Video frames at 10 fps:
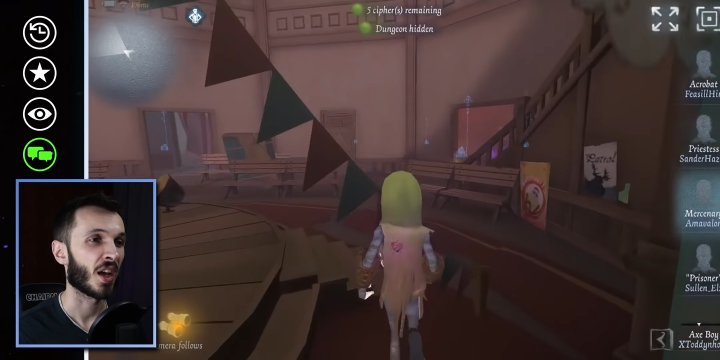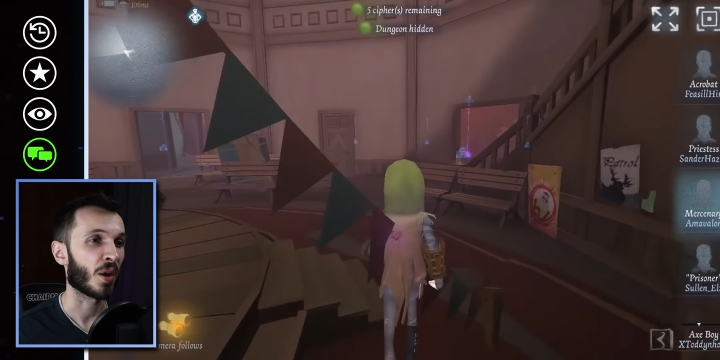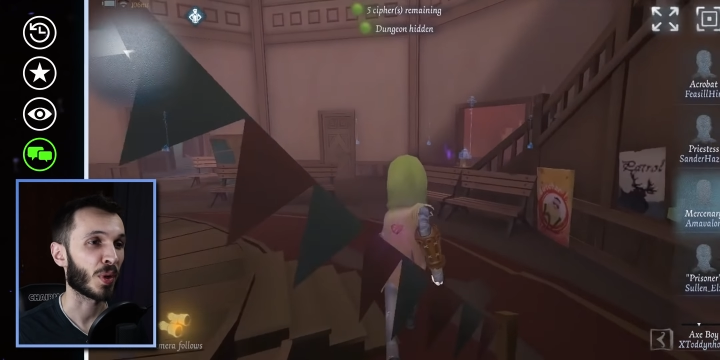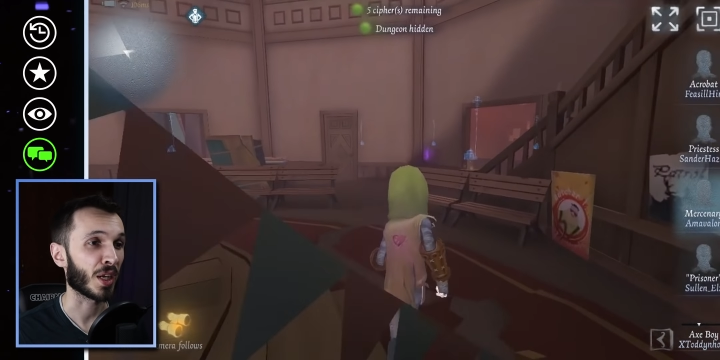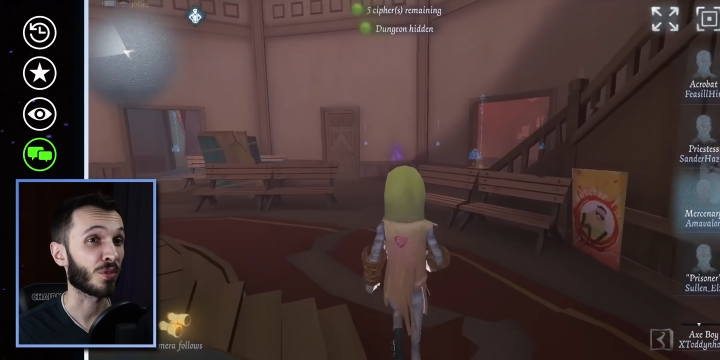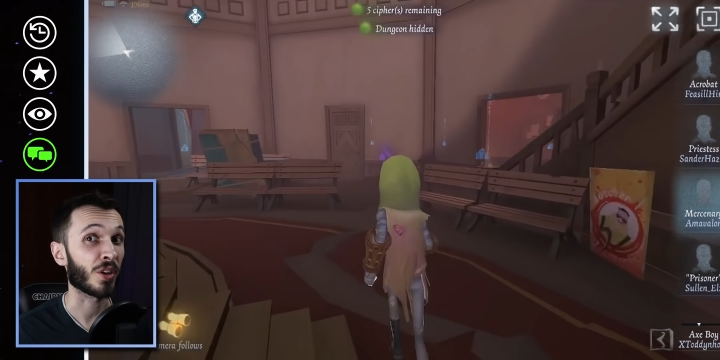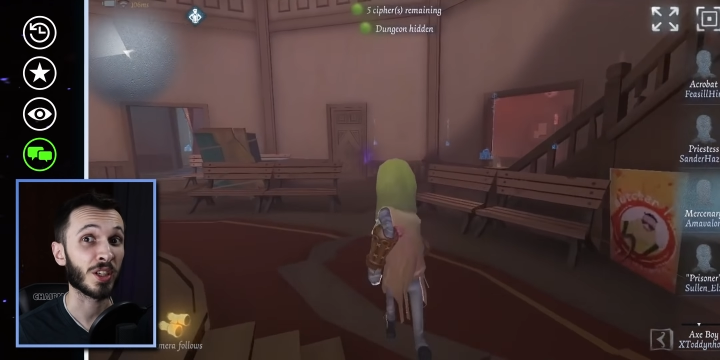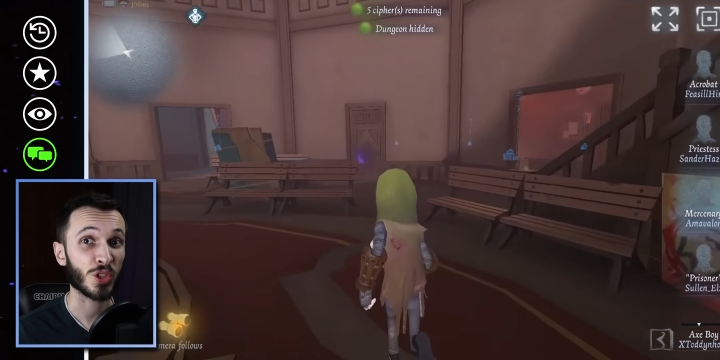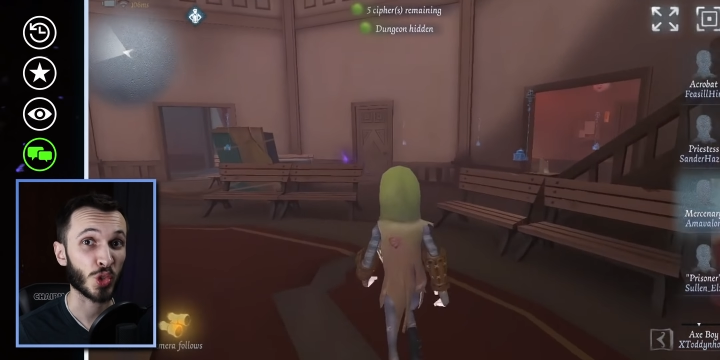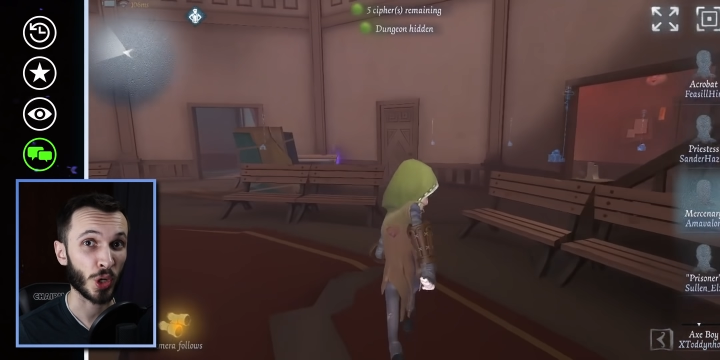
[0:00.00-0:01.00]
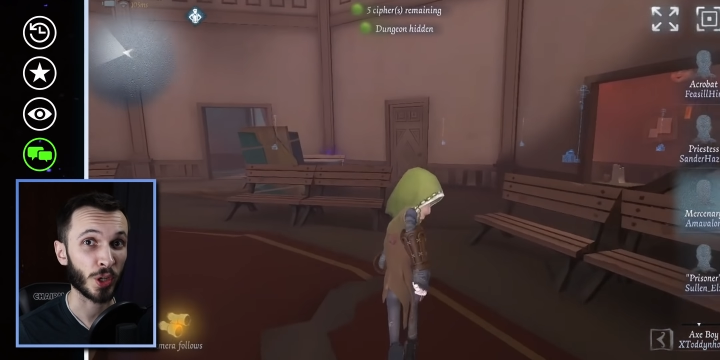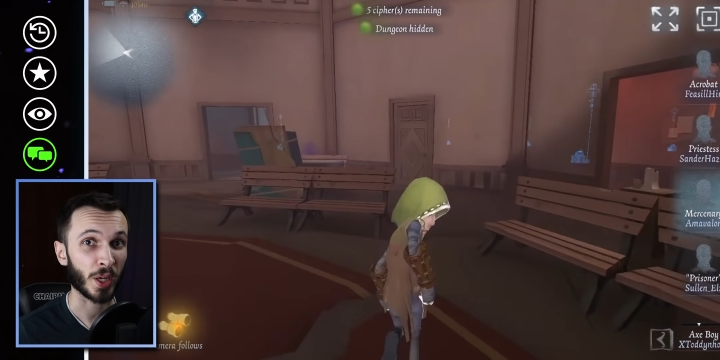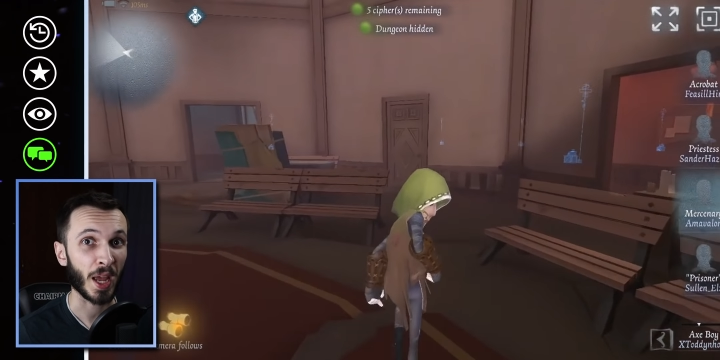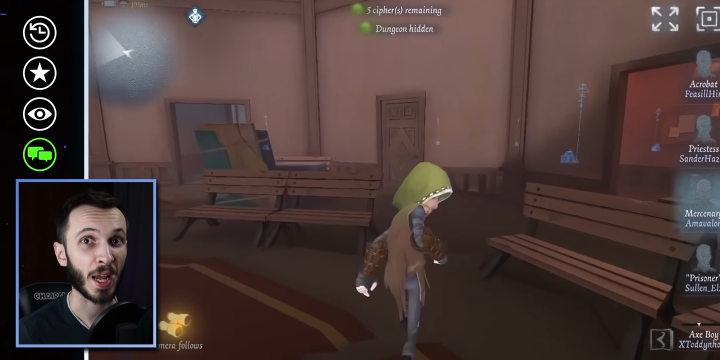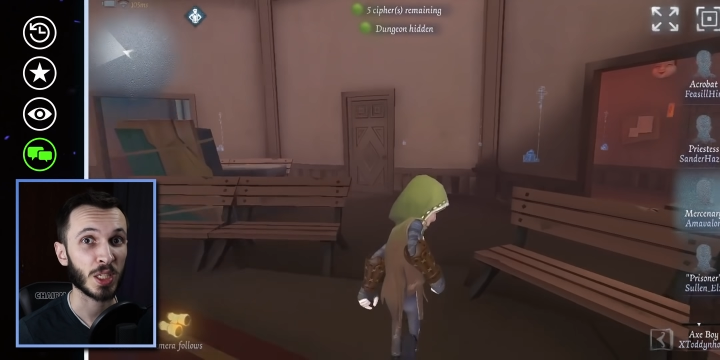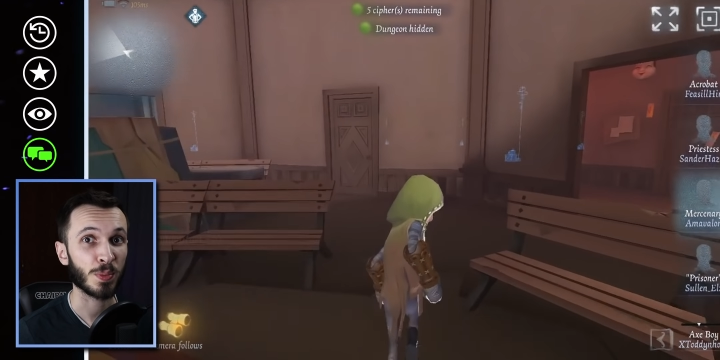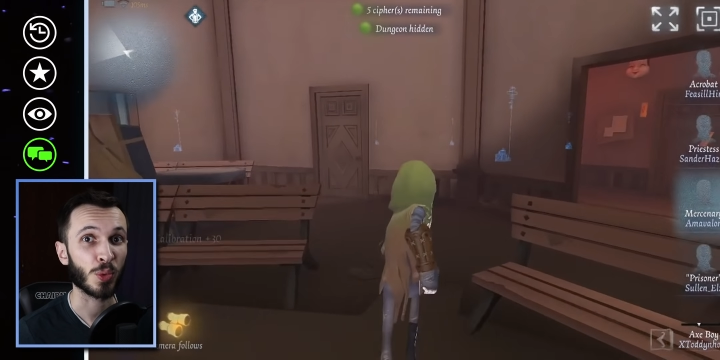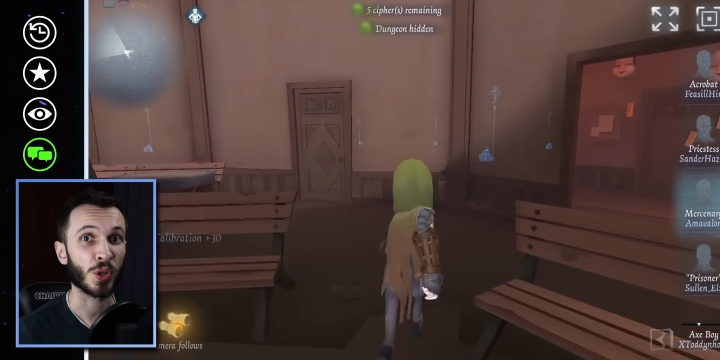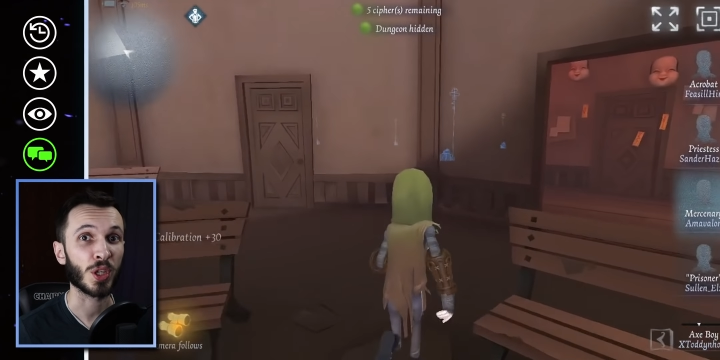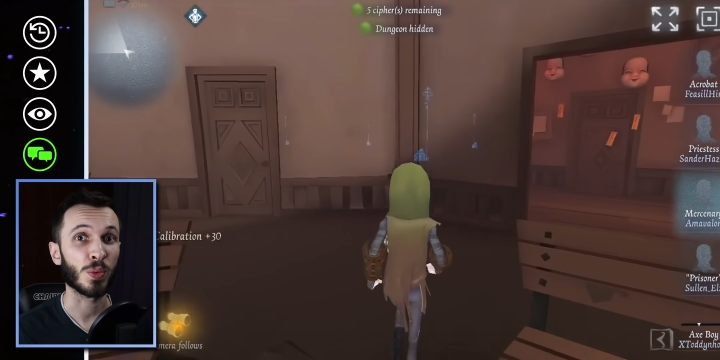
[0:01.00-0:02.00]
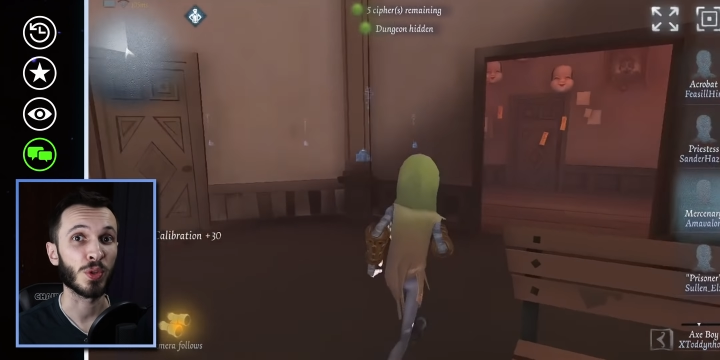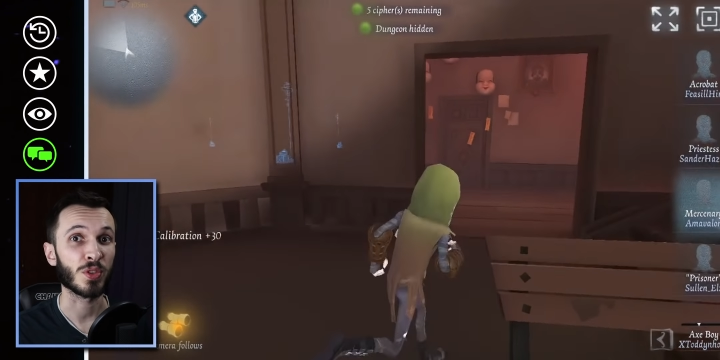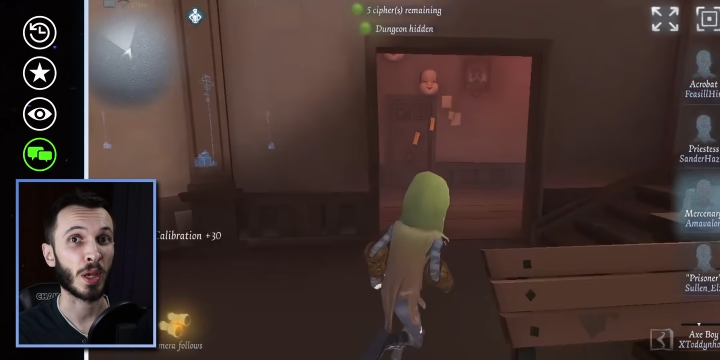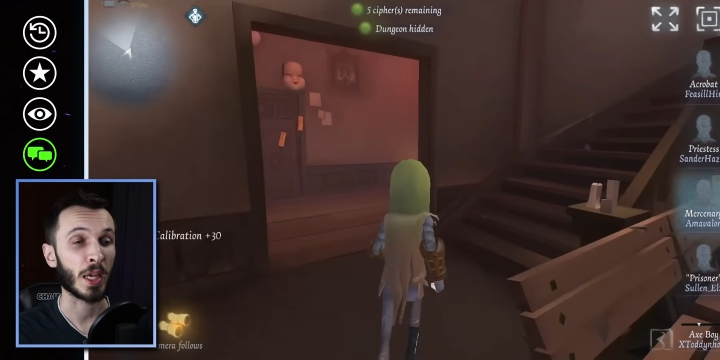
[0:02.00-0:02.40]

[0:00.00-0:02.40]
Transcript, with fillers: Uh, we had a very strong axe boy who was